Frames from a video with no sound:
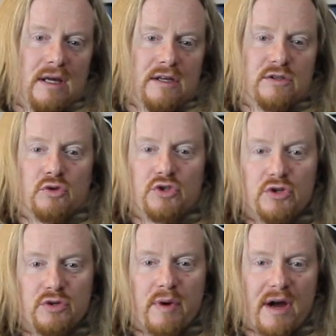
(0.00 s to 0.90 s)
So should
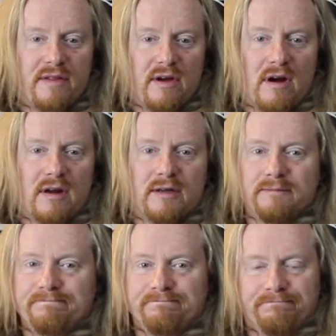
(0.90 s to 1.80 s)
you buy the Arc?
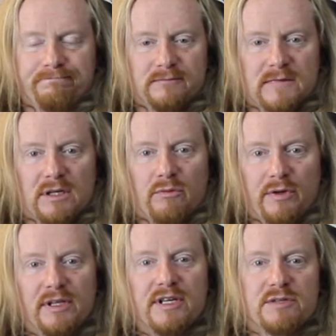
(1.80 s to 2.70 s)

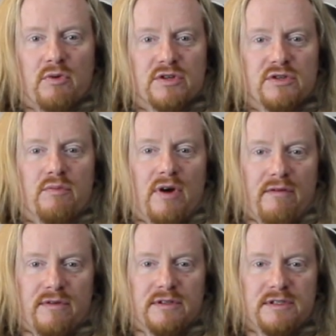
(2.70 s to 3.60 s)
Really, it's personal
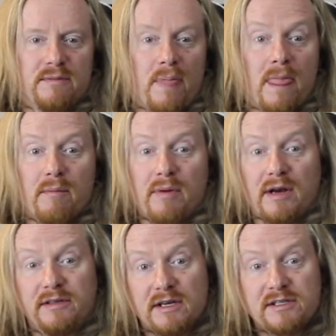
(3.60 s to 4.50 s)
preference. But
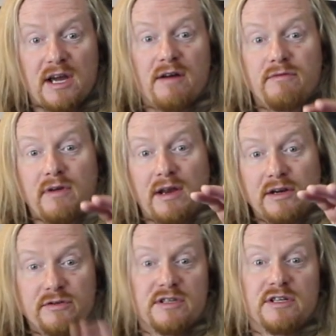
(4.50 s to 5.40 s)
it does have an
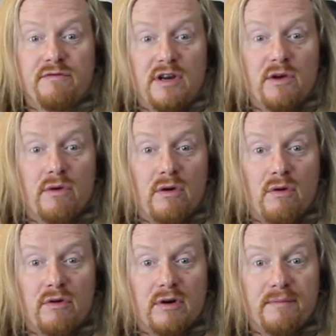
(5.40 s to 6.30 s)
interesting video
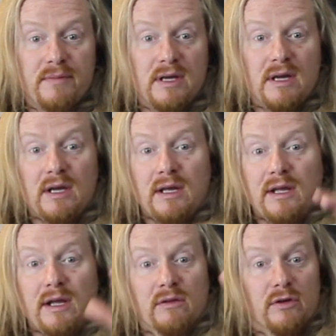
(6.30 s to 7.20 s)
encoder.
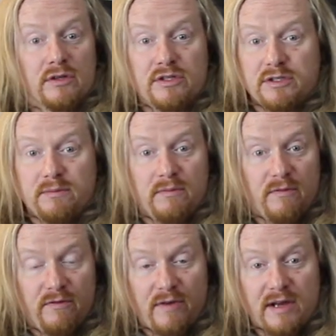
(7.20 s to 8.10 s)
It looks
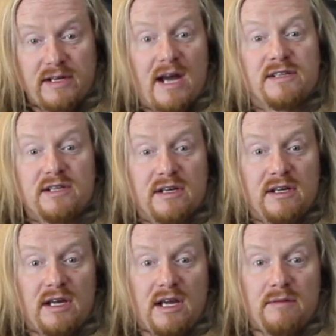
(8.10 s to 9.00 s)
fantastic in
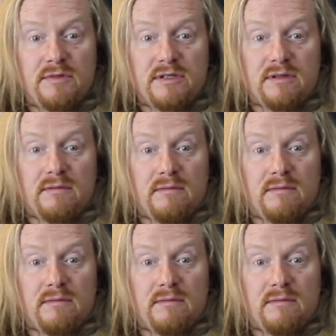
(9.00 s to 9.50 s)
games.